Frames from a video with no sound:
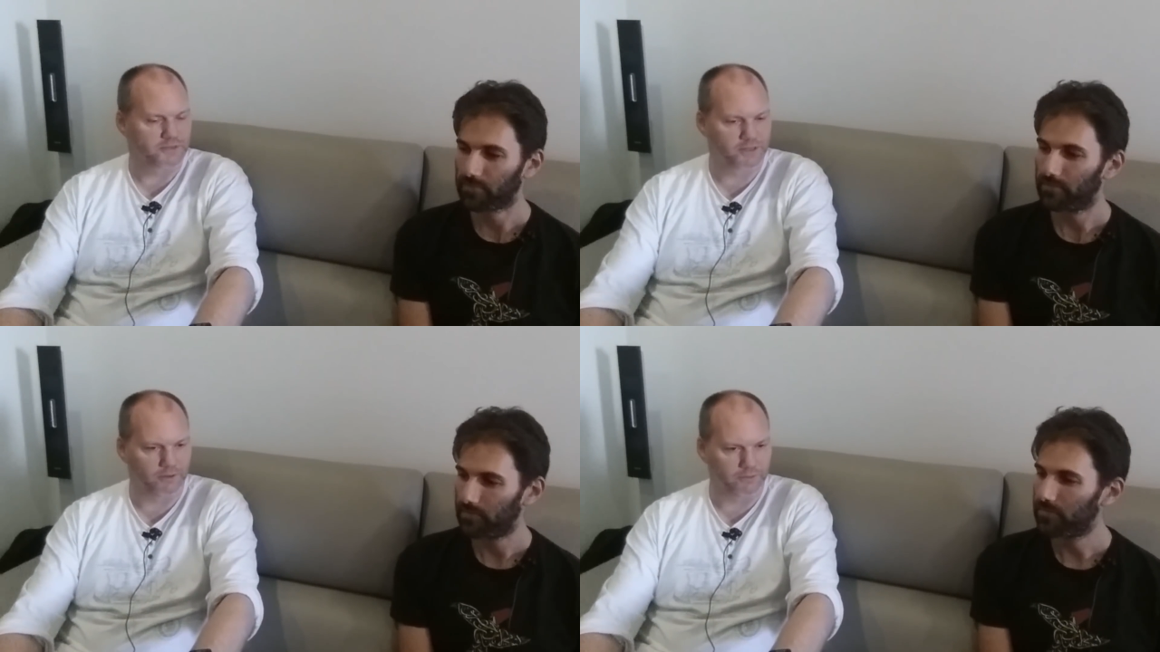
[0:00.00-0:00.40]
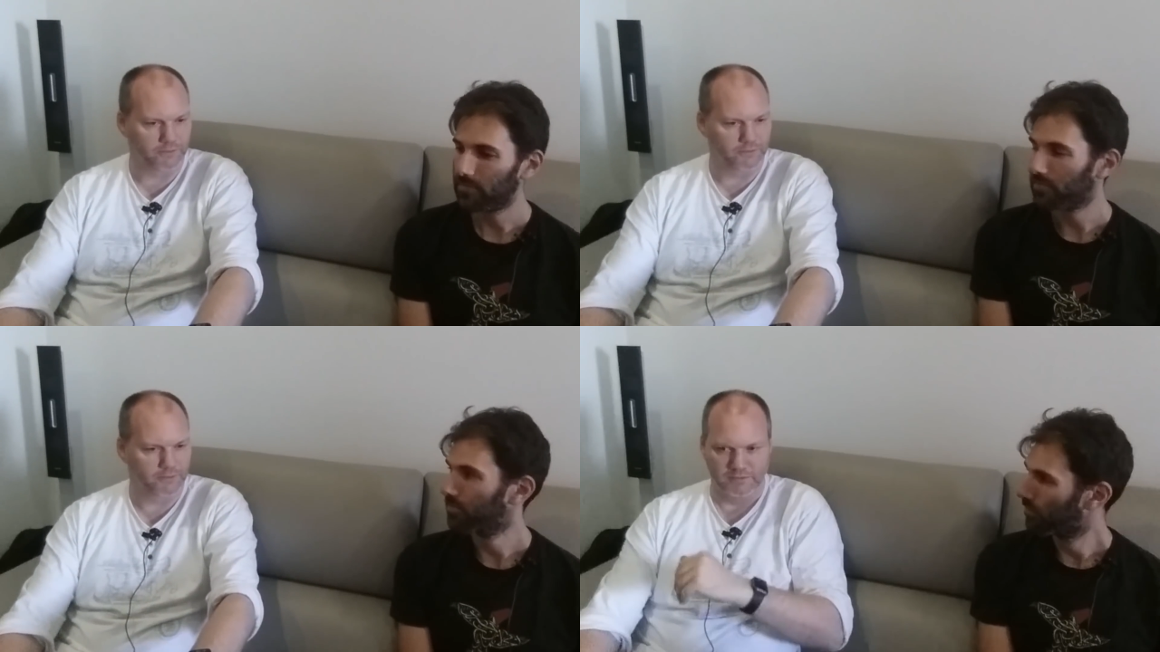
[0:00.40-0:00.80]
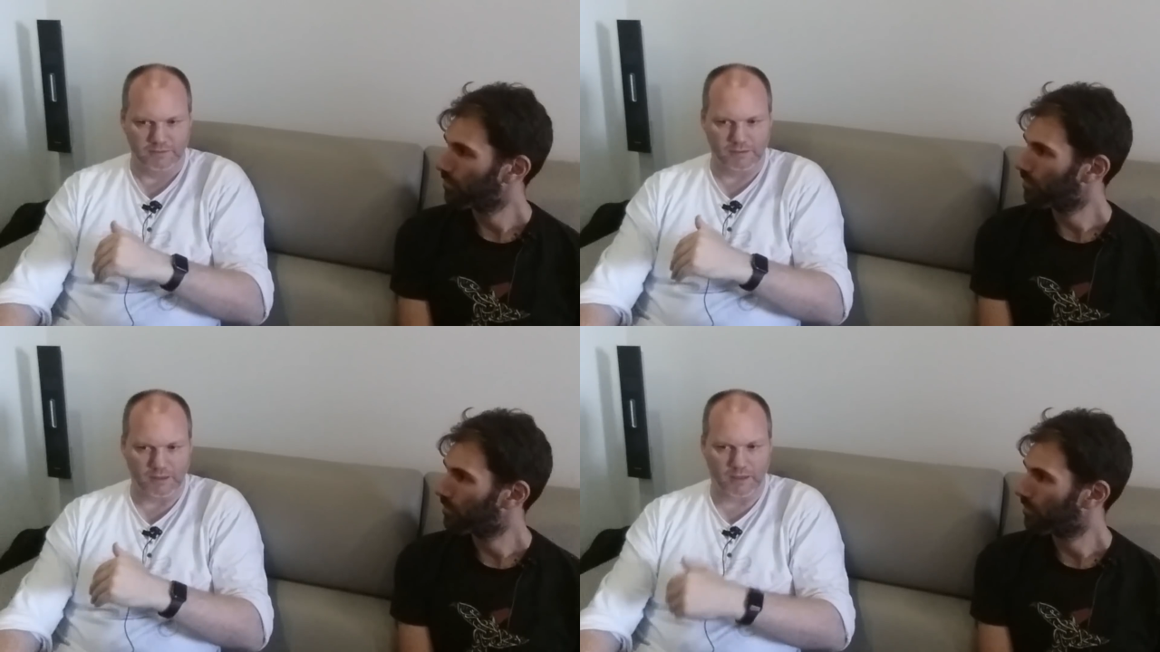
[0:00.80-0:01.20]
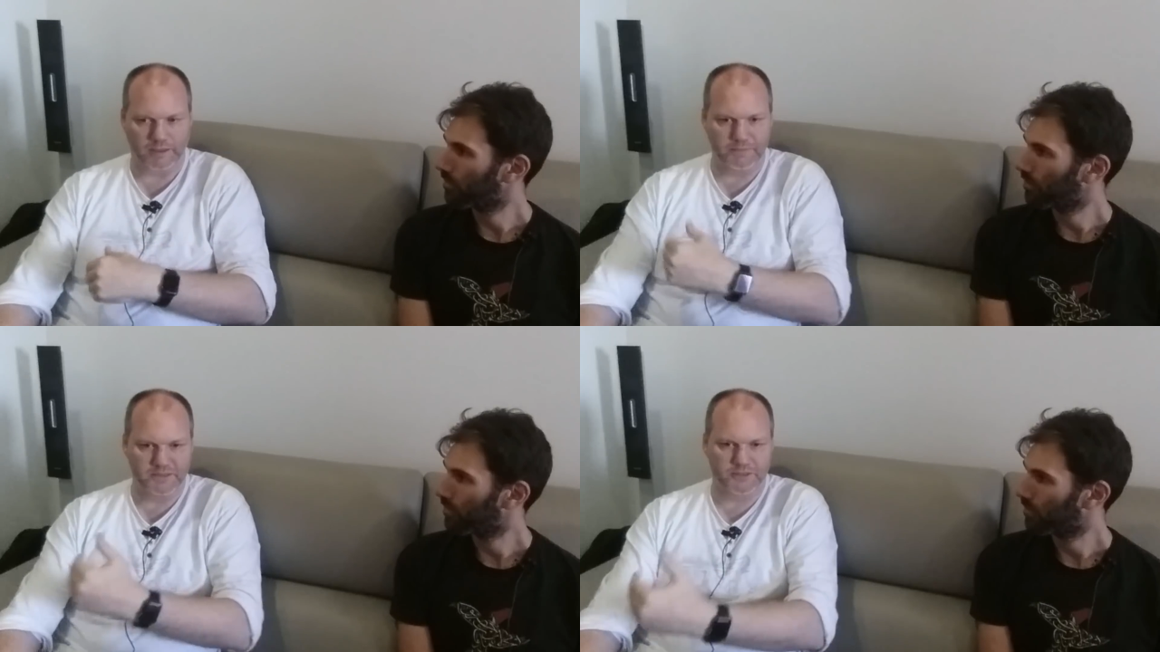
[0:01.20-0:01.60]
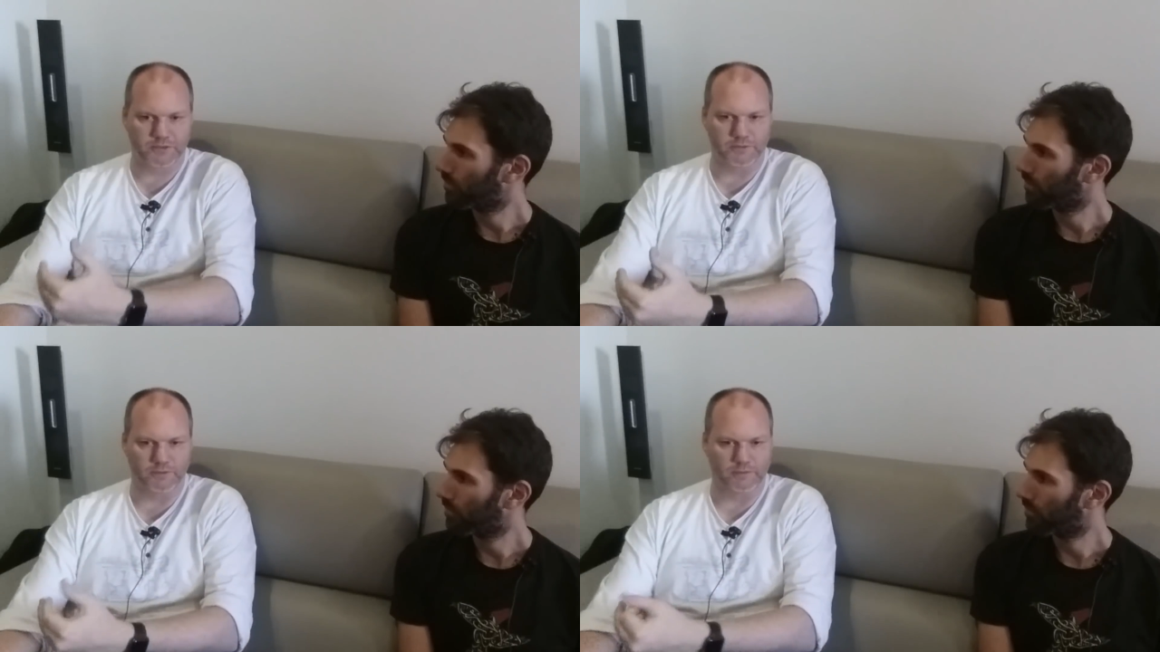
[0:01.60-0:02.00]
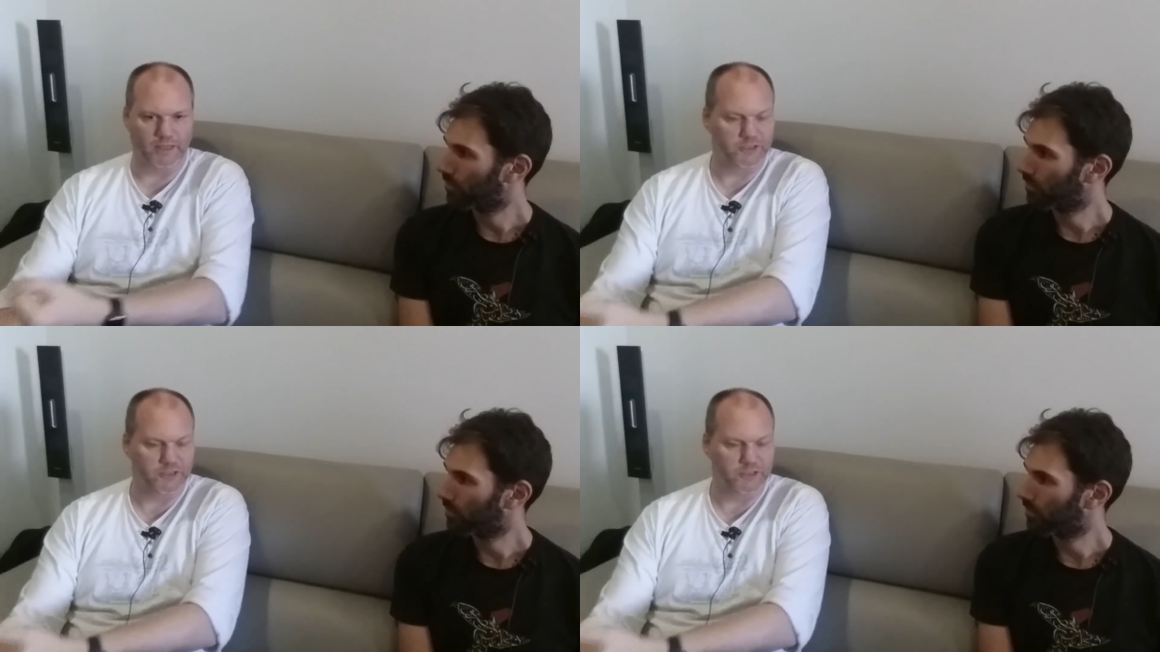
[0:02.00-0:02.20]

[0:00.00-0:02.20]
Speaker 1: So I come into